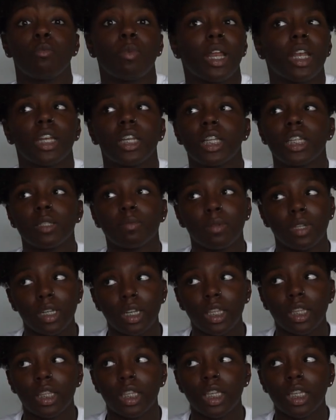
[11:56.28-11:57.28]
If they're bad at
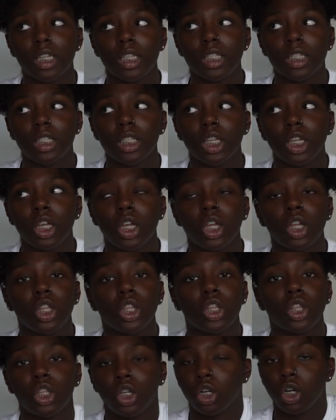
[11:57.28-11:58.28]
explaining things,
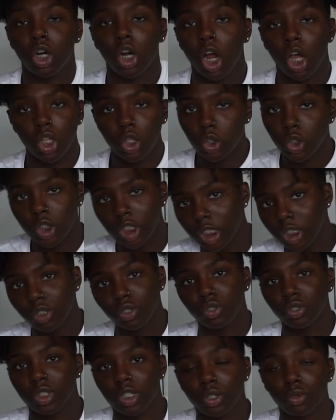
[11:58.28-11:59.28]
there are other
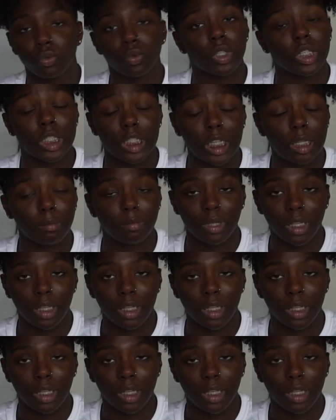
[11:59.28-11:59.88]
teachers that do the